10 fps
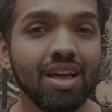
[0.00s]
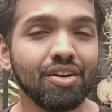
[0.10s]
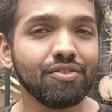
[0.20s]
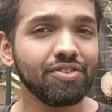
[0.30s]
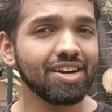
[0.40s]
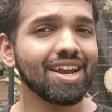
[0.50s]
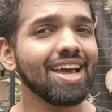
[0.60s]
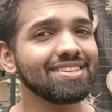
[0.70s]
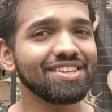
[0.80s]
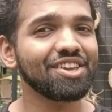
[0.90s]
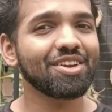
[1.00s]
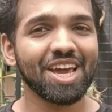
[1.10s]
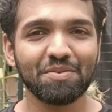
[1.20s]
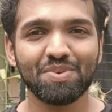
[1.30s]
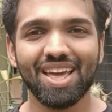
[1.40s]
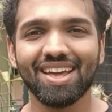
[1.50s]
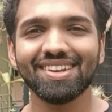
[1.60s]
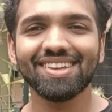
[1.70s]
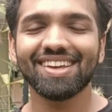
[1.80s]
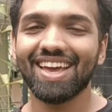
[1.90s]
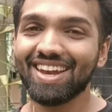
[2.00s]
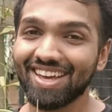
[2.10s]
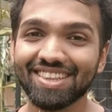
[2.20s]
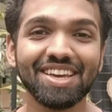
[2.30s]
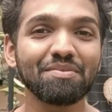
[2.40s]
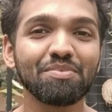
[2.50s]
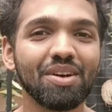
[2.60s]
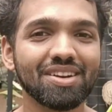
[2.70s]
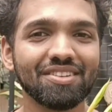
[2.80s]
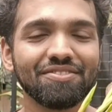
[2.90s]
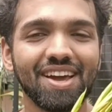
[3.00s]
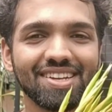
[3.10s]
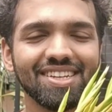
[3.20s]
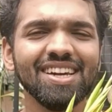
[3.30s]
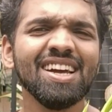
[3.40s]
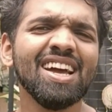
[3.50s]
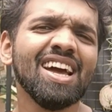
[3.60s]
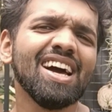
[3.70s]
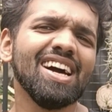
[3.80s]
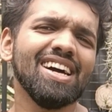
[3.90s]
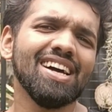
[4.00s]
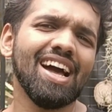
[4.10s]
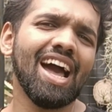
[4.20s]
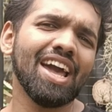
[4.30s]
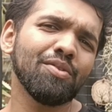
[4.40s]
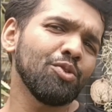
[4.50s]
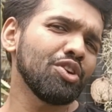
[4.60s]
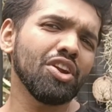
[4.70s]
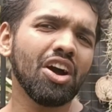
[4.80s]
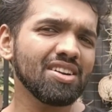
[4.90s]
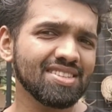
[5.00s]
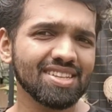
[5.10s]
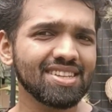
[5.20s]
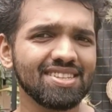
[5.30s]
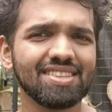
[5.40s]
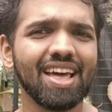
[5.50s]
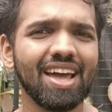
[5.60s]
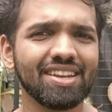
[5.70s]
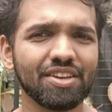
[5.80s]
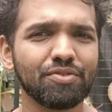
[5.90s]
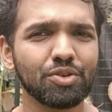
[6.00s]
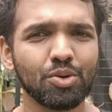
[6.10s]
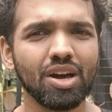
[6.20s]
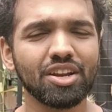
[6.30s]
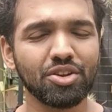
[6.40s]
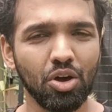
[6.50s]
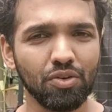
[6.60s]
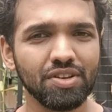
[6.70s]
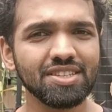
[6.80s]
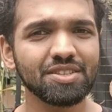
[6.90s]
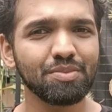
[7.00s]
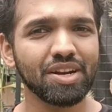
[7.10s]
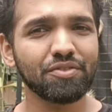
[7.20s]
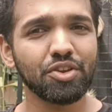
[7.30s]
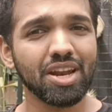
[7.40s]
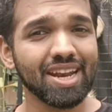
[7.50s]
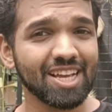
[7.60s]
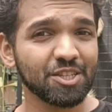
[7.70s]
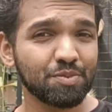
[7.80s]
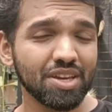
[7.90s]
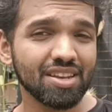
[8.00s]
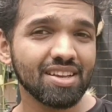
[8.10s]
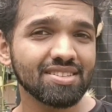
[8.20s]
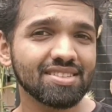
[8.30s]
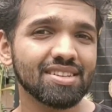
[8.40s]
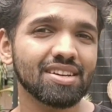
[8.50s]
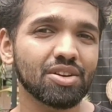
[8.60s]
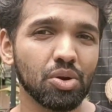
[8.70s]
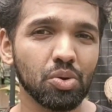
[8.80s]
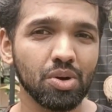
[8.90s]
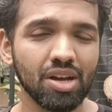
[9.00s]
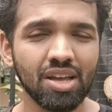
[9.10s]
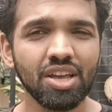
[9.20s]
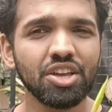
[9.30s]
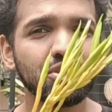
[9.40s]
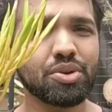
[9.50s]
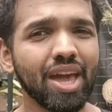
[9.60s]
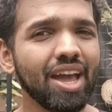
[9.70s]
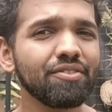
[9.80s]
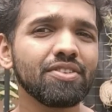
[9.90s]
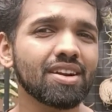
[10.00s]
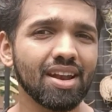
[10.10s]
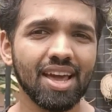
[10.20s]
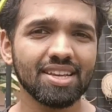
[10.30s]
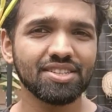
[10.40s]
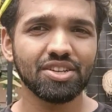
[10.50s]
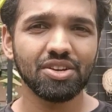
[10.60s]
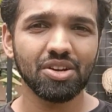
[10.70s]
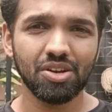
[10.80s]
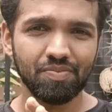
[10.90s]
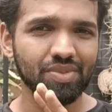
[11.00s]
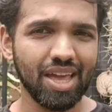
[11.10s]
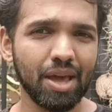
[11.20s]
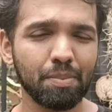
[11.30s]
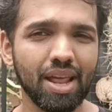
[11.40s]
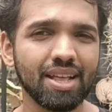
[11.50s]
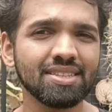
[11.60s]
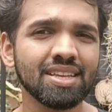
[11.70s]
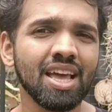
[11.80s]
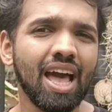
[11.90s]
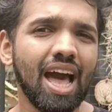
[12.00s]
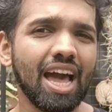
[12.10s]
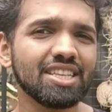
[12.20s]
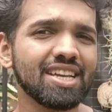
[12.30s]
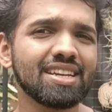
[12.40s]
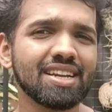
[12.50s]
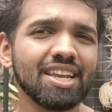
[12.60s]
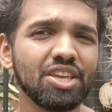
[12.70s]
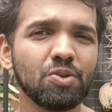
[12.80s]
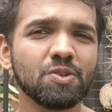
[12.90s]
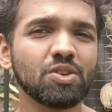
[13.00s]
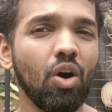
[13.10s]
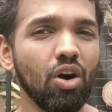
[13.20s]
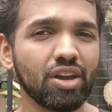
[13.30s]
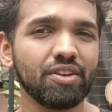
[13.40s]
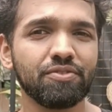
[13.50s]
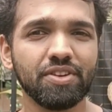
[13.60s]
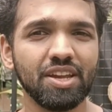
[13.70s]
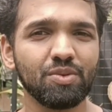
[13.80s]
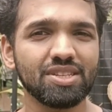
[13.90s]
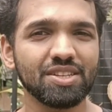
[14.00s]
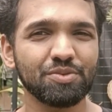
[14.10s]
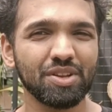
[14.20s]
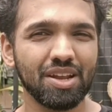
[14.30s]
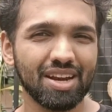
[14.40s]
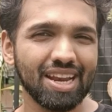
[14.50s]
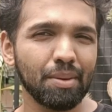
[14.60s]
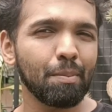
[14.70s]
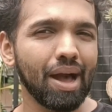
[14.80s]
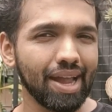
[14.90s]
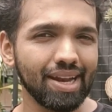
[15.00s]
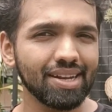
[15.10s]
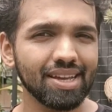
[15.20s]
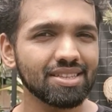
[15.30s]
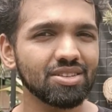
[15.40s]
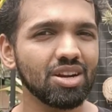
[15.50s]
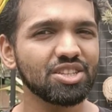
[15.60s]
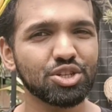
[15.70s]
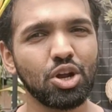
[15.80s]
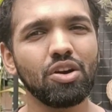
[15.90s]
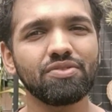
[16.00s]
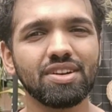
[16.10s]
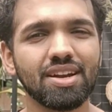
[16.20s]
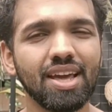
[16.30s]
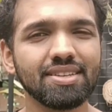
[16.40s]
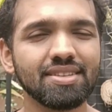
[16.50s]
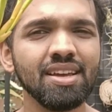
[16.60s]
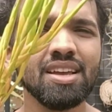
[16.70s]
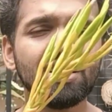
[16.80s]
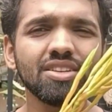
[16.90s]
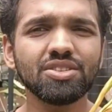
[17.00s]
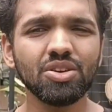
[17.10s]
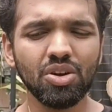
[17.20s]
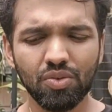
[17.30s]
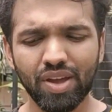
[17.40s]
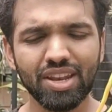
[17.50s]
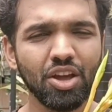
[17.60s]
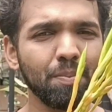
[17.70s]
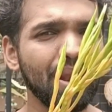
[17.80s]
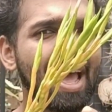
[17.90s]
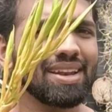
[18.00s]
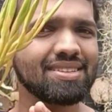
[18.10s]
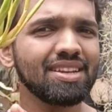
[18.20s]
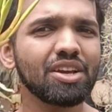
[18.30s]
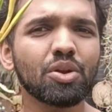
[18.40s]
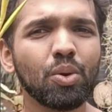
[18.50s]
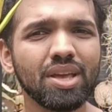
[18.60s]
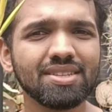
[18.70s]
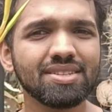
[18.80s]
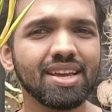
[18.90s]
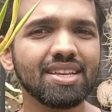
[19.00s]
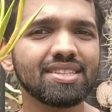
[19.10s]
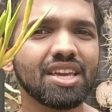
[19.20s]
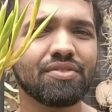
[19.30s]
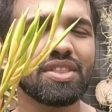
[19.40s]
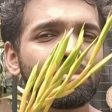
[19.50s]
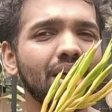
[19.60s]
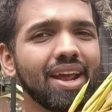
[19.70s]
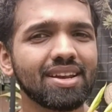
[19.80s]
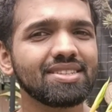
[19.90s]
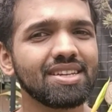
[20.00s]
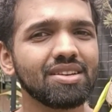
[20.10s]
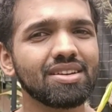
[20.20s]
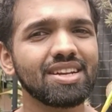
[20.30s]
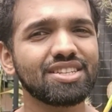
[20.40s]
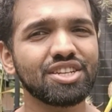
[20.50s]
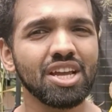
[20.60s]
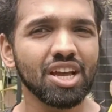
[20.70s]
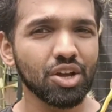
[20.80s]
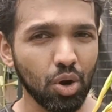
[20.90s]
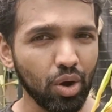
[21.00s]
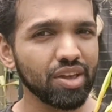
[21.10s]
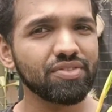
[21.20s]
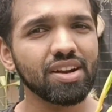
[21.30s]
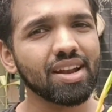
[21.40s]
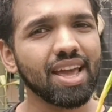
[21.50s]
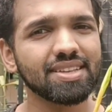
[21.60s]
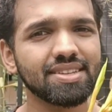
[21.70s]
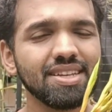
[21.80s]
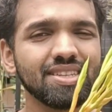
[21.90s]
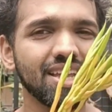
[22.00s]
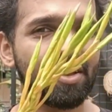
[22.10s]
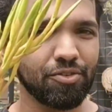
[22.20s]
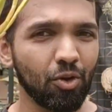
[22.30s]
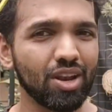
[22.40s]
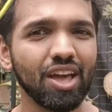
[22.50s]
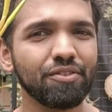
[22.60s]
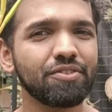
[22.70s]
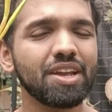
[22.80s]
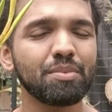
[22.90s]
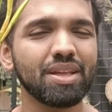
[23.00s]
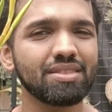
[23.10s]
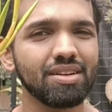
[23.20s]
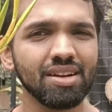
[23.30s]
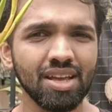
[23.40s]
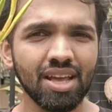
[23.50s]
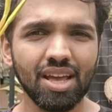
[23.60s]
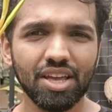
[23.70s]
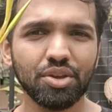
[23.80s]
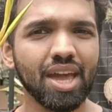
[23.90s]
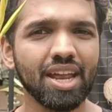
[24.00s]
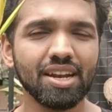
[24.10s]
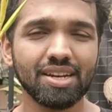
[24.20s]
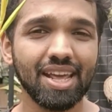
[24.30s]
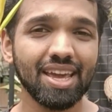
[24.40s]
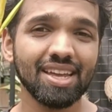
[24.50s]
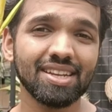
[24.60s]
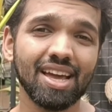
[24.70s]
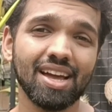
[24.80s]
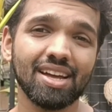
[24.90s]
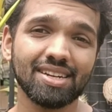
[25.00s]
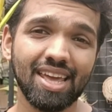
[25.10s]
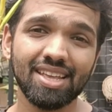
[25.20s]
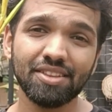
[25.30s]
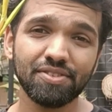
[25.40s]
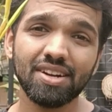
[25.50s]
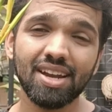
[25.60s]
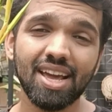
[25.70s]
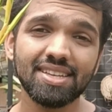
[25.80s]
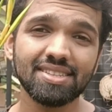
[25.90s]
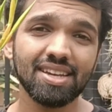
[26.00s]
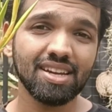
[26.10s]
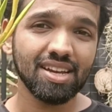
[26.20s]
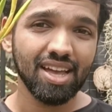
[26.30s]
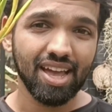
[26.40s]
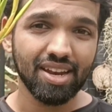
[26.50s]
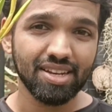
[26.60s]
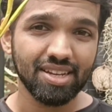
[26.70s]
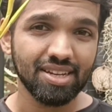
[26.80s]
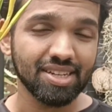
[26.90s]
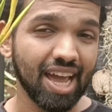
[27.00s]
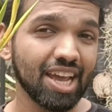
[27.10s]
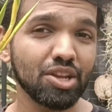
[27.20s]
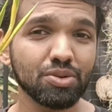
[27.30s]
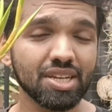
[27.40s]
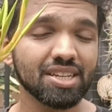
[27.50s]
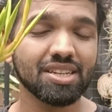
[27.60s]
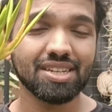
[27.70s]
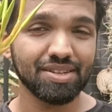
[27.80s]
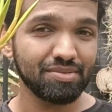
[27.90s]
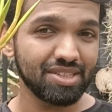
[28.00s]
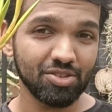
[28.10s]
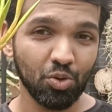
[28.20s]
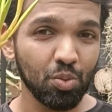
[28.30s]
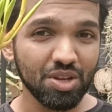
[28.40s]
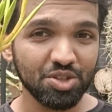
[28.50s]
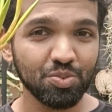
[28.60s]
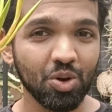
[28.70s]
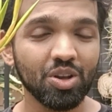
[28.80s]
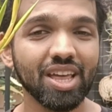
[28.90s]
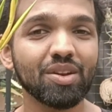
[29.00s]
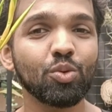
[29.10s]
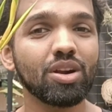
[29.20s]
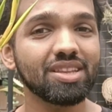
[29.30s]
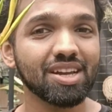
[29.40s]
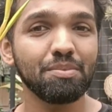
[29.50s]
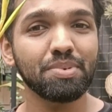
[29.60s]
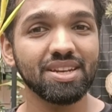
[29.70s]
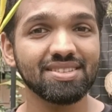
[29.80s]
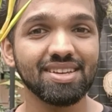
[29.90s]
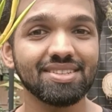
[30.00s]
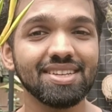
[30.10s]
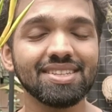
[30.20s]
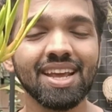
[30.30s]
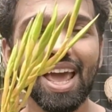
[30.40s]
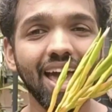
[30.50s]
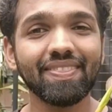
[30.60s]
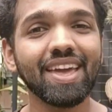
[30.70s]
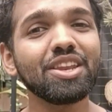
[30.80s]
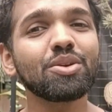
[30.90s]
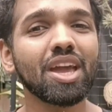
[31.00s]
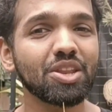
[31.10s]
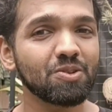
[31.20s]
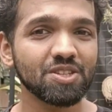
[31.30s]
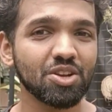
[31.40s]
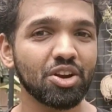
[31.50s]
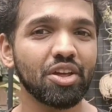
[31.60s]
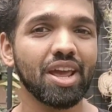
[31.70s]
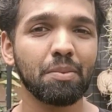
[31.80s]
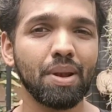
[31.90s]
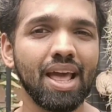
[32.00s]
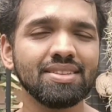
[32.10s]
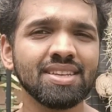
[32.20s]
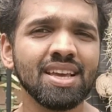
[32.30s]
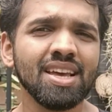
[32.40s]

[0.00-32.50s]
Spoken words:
Fertilizing your air plant, another important factor. I would not suggest that if you are a novice, but if you are an experienced grower, you can fertilize your air plants. I generally use orchid feed, which is really mild. It's not a strong fertilizer. So when your plant is in a growing stage, give nitrogen rich growing fertilizers in a foliar feed method. You can take the fertilizer and dilute it so much more than what the company suggests, and then you can use it on your air plants.